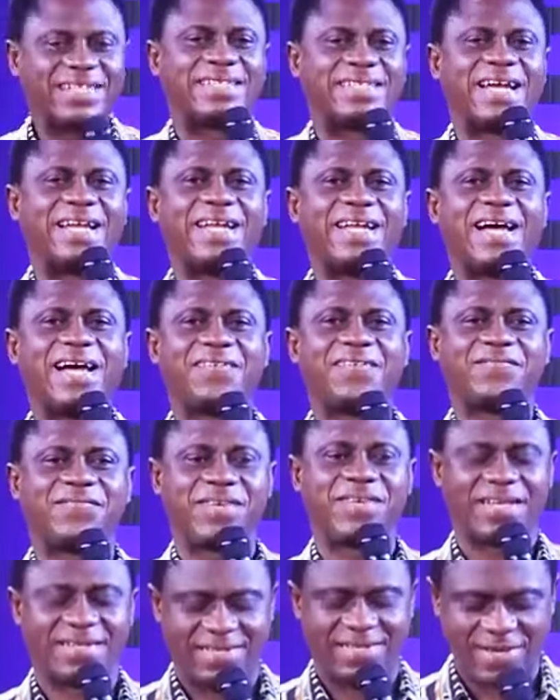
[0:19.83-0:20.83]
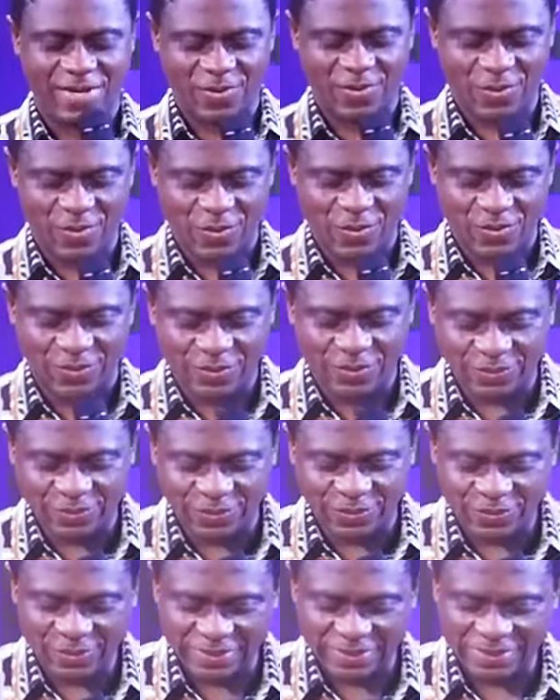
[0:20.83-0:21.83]
Eight and a half years
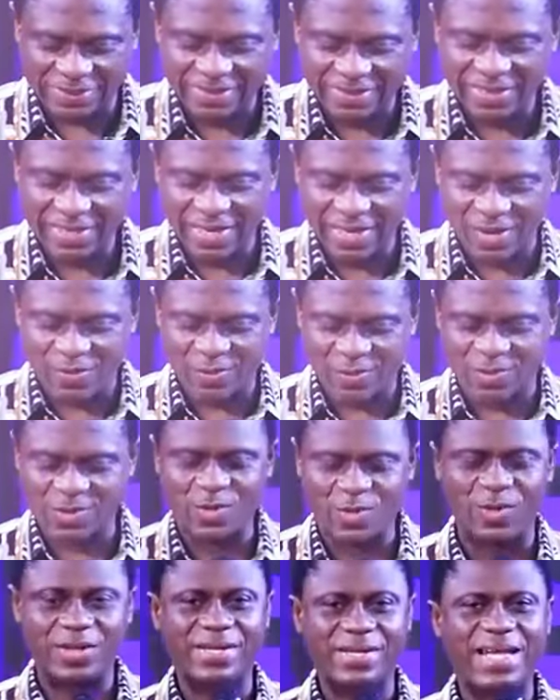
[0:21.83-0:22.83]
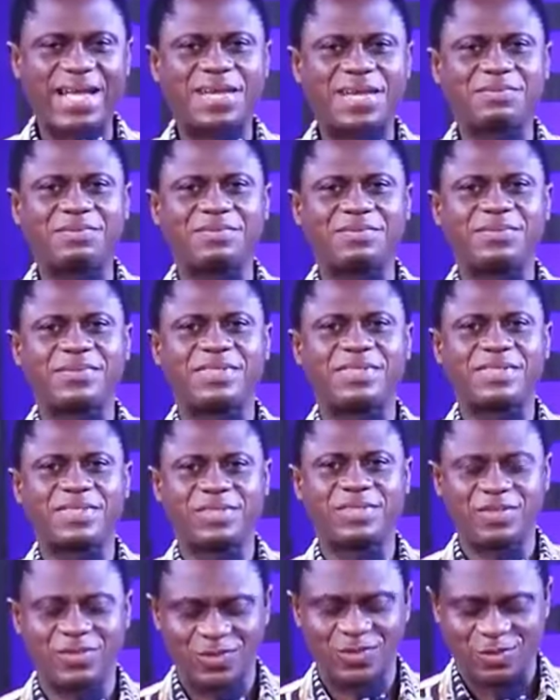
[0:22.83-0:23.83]
ago, I was condemned
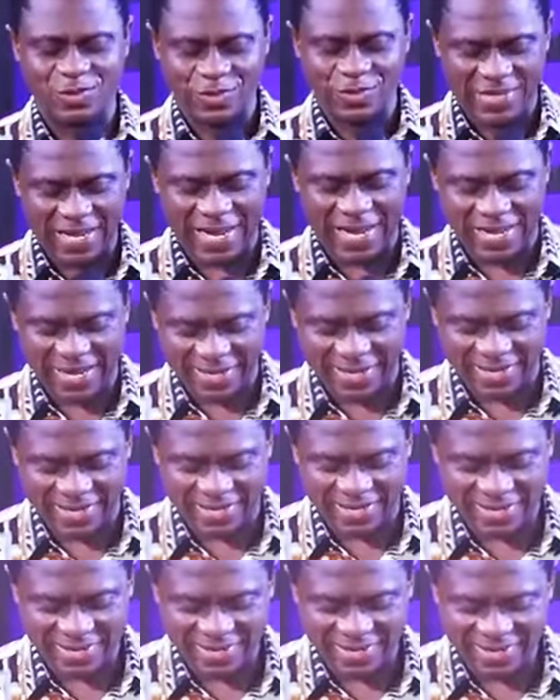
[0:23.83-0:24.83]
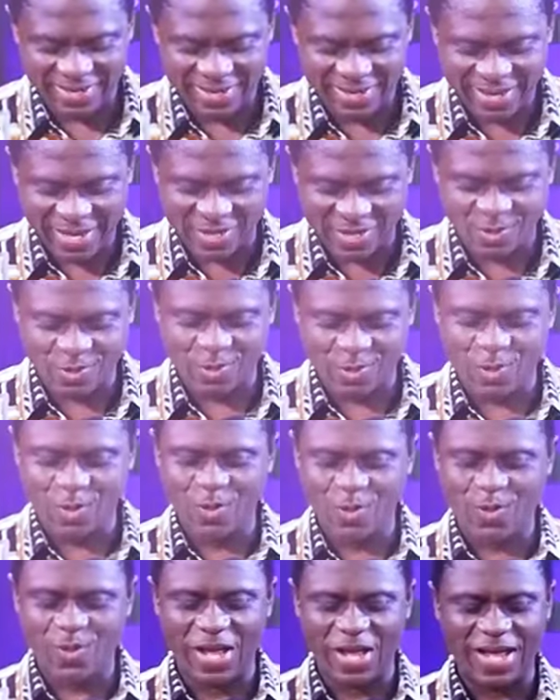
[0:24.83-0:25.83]
to die a
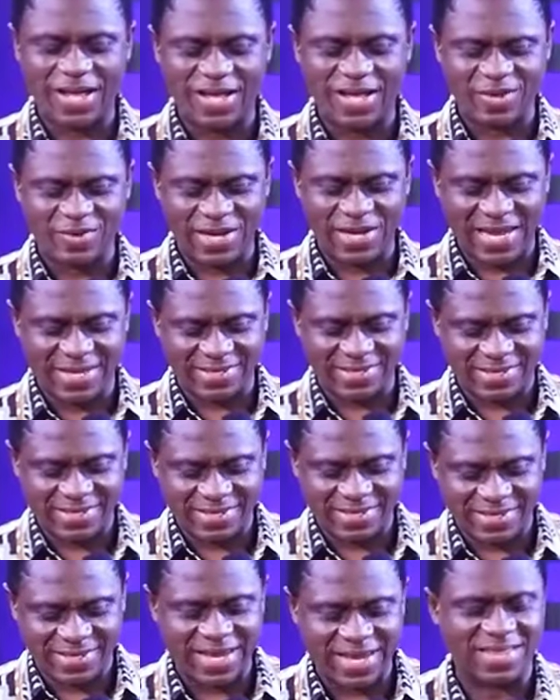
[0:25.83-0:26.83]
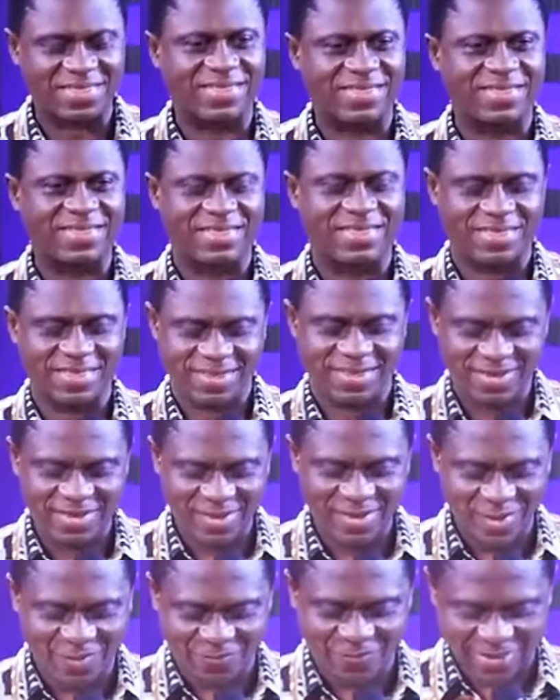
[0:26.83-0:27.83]
slow, agonizing death
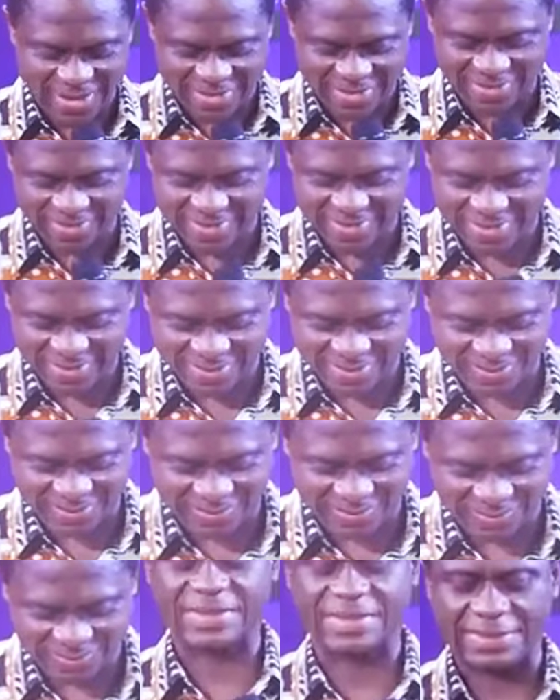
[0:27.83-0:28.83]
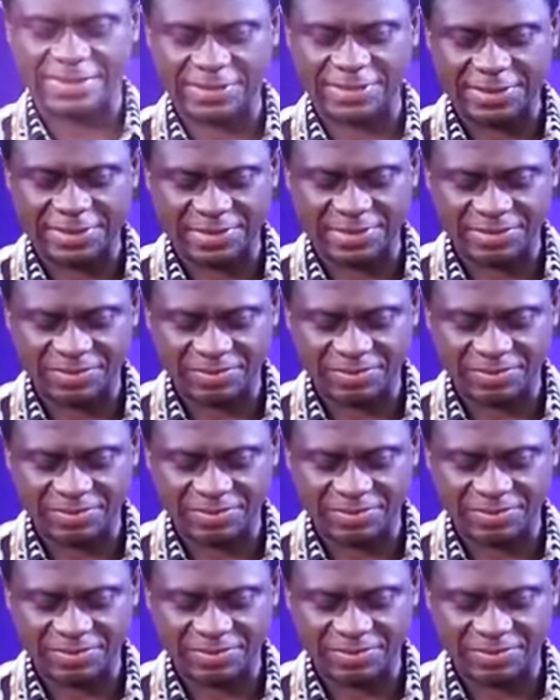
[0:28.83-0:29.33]
of cancer no